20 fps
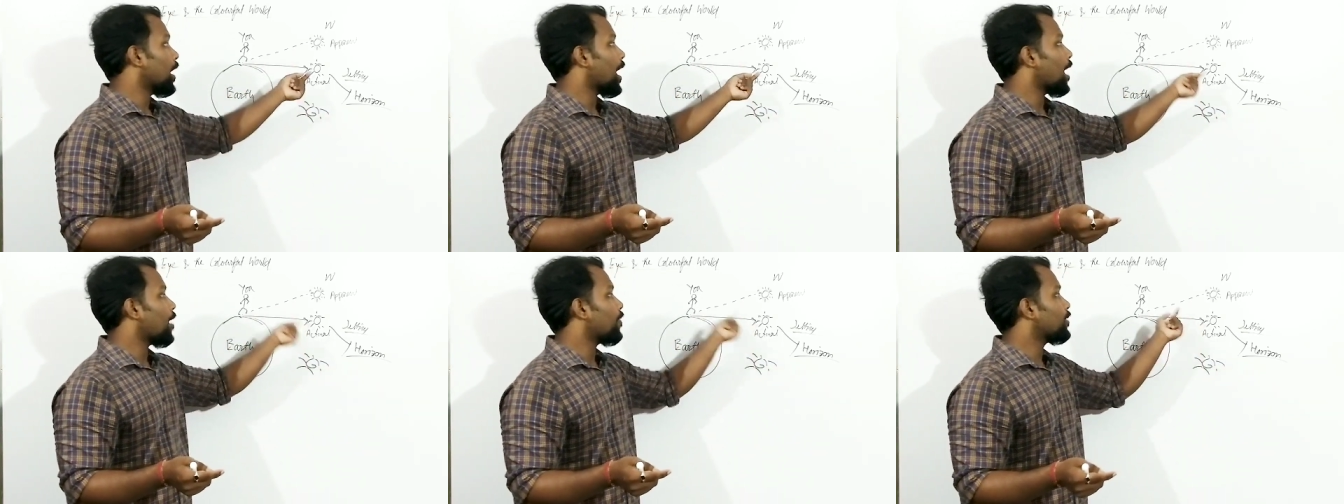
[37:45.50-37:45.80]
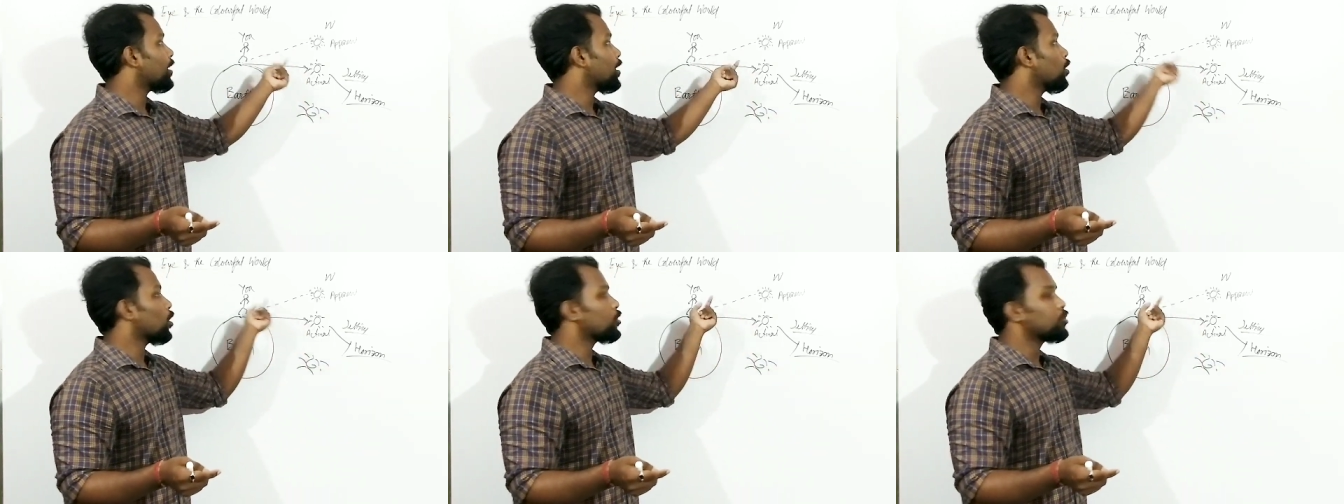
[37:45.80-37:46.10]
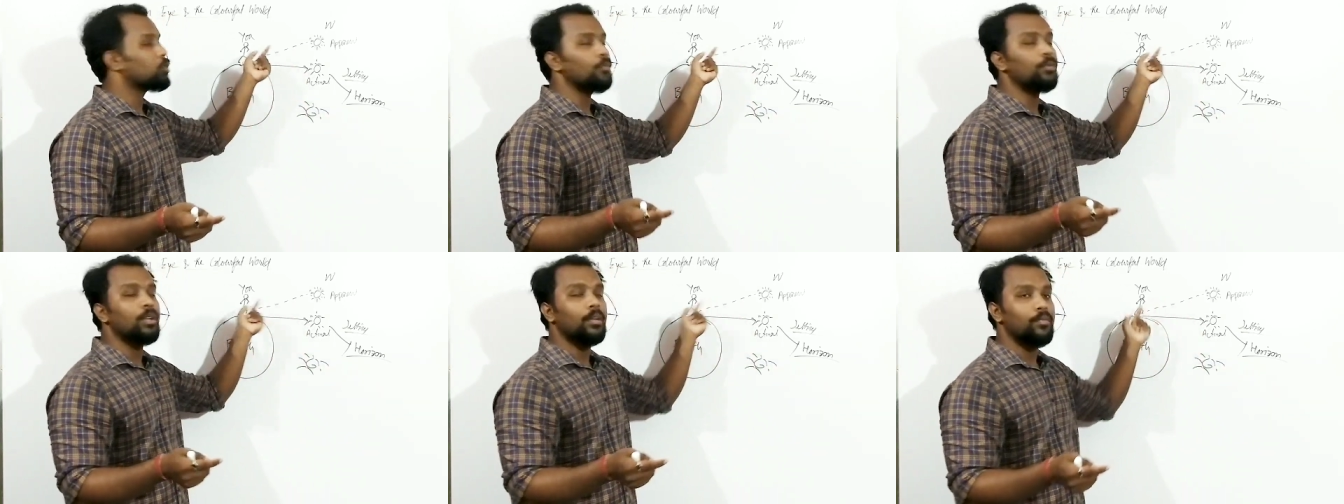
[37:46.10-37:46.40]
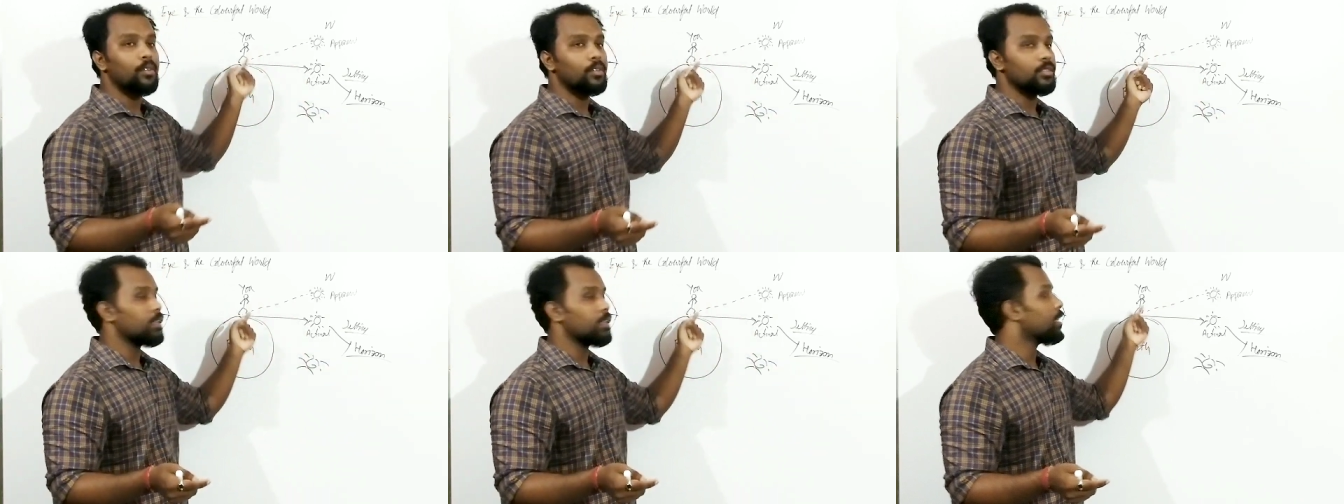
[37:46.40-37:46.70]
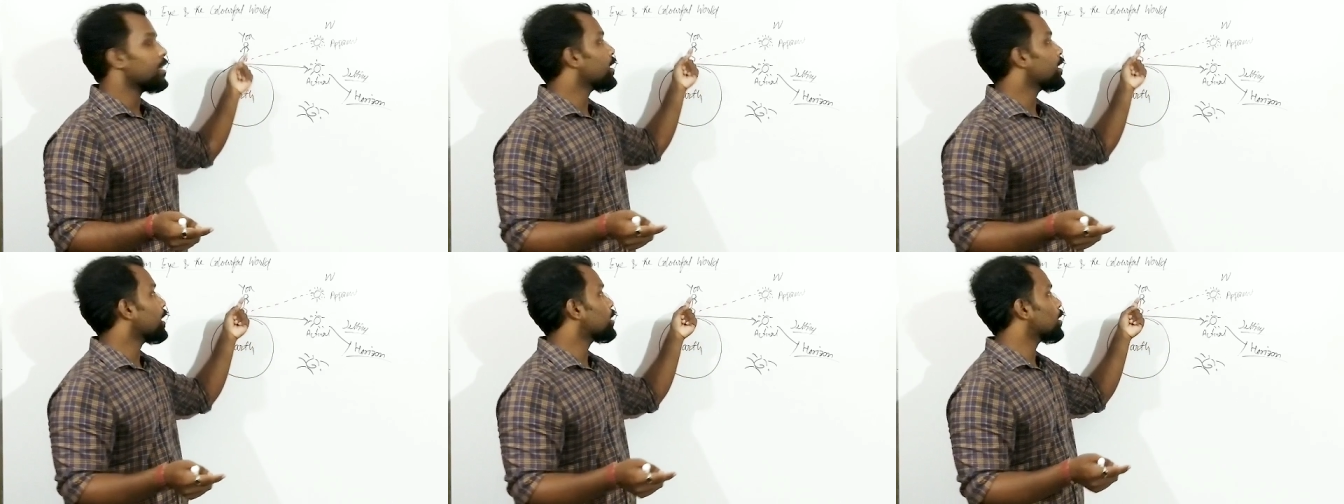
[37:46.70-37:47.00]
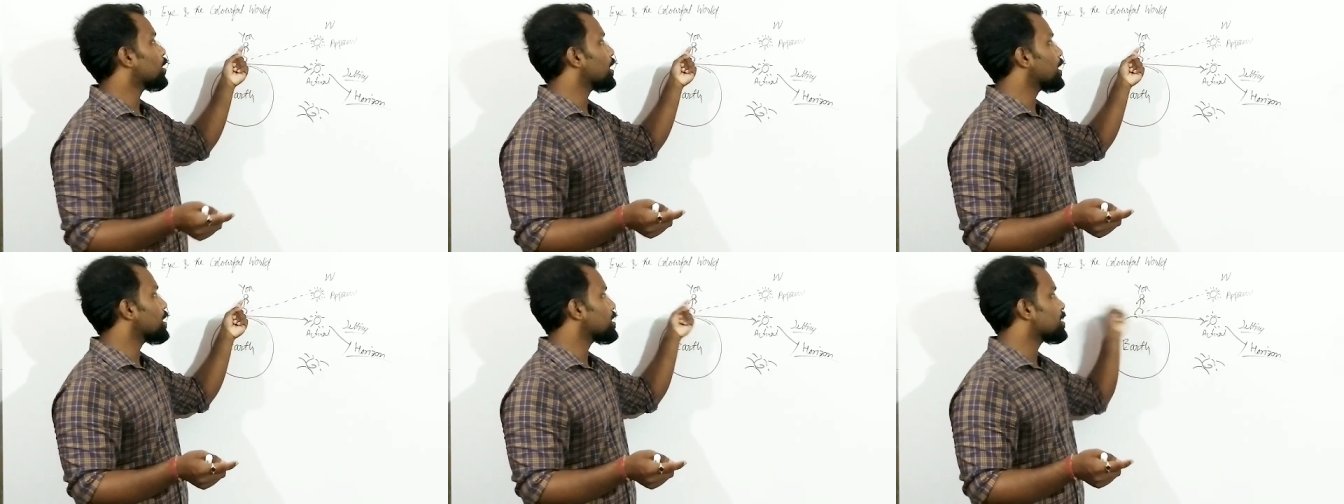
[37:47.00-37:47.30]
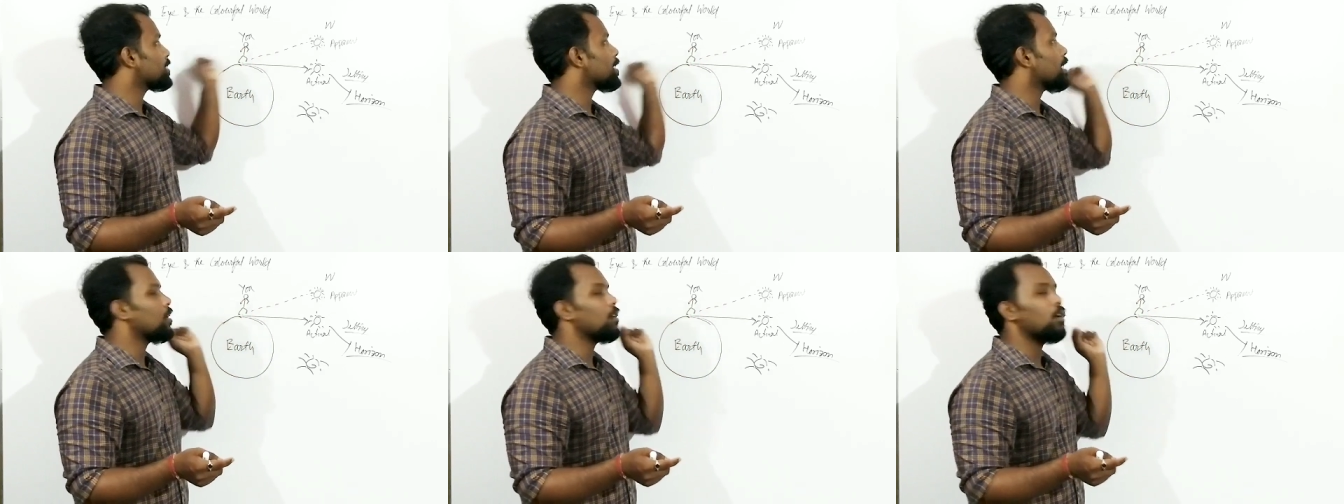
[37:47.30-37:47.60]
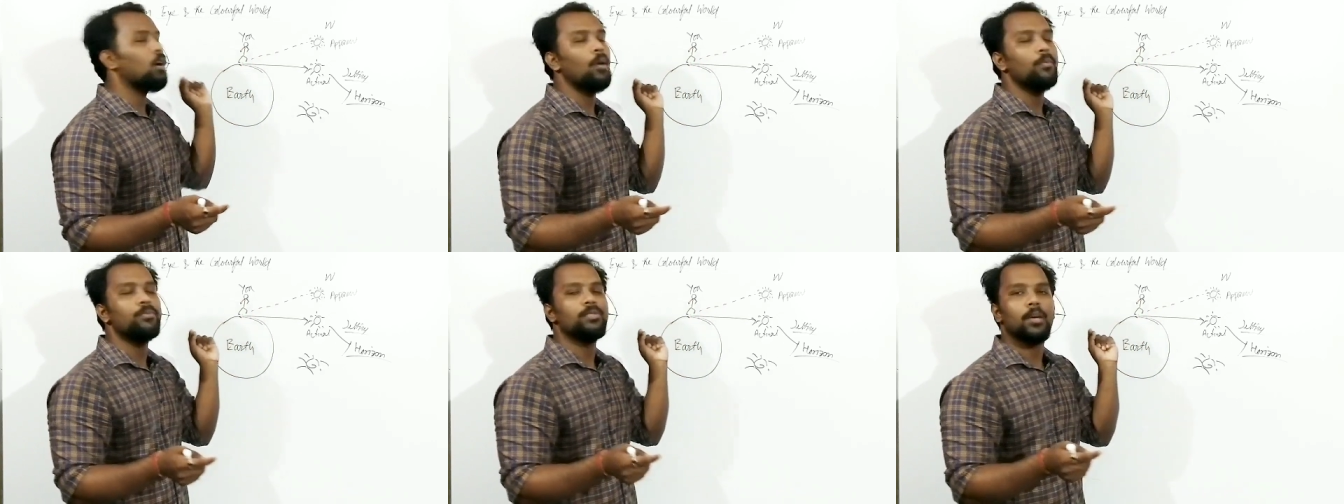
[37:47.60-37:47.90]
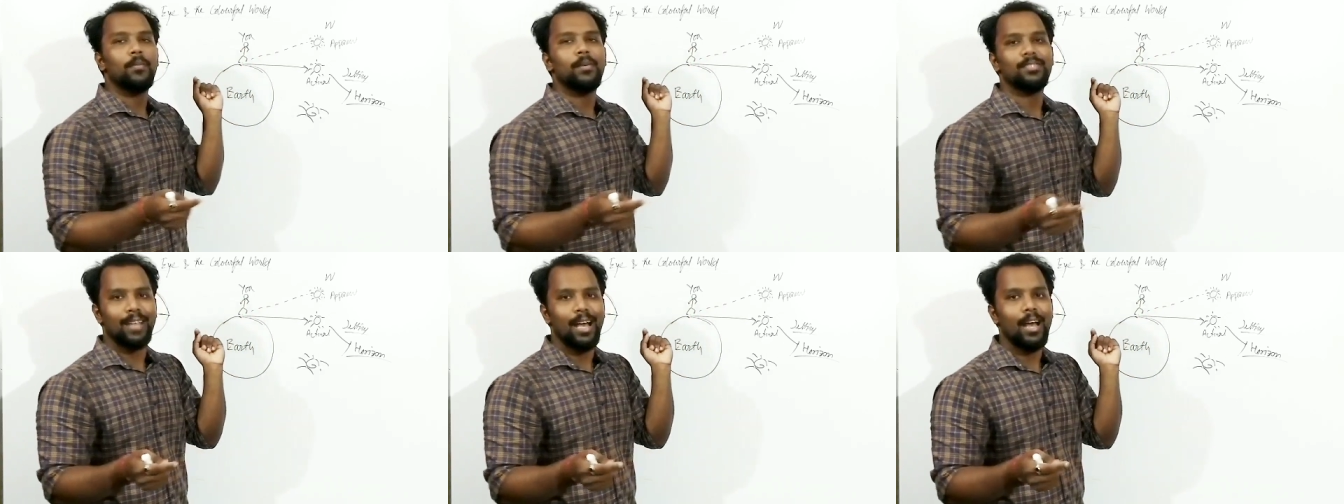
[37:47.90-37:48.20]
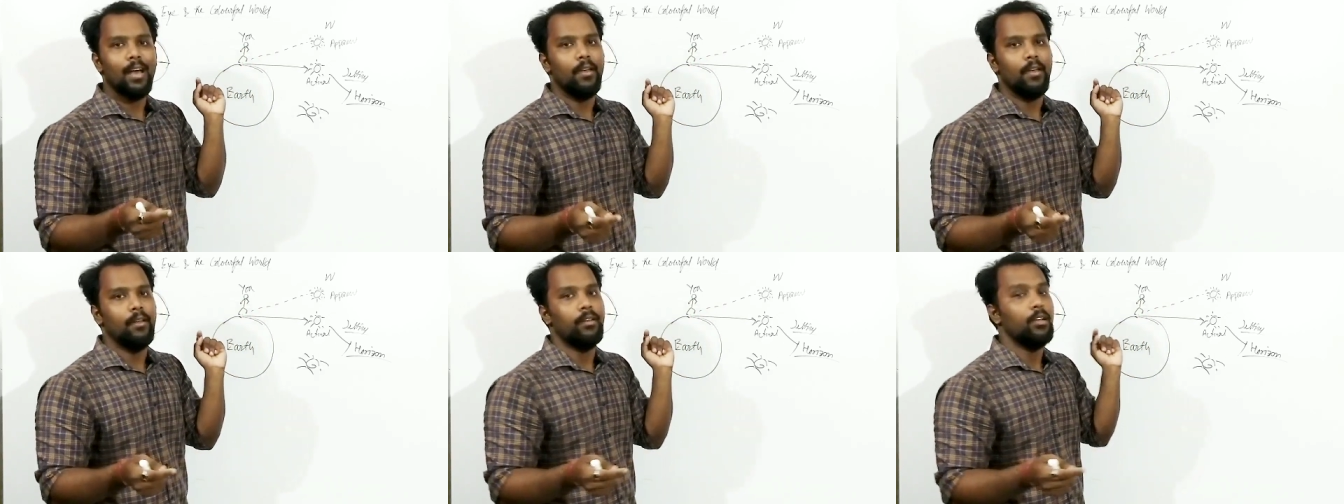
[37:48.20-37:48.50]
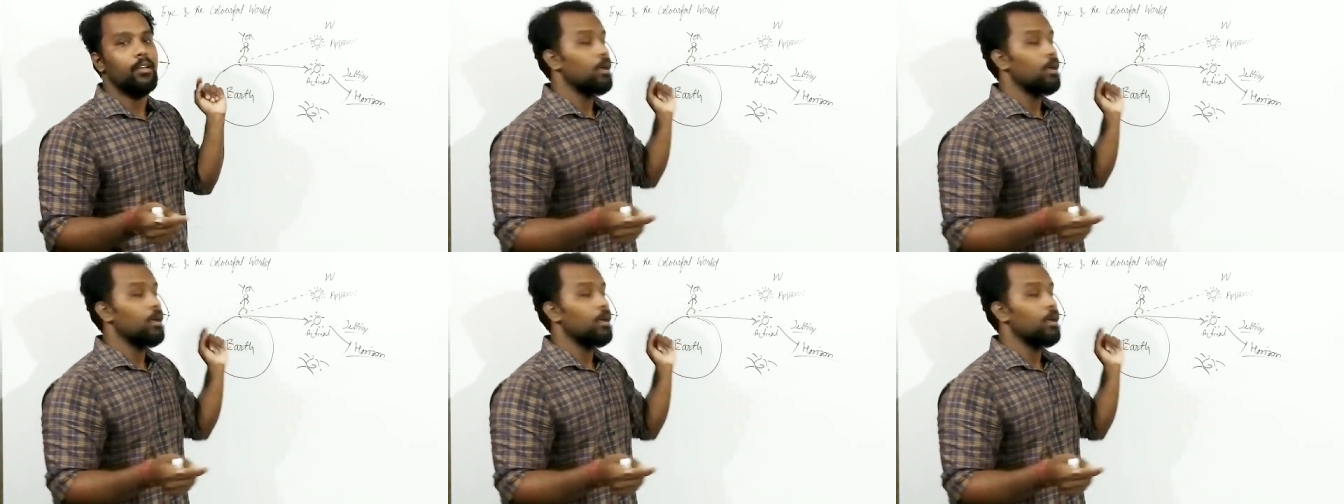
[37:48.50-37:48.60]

After lots of refraction, it actually reaches the observer's eye.